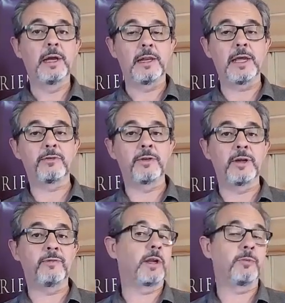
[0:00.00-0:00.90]
Later in the
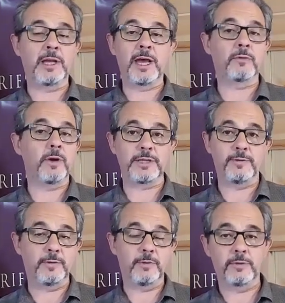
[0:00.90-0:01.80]
evening, we had a great
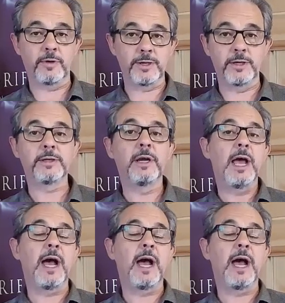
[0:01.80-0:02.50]
evening. We had a great night.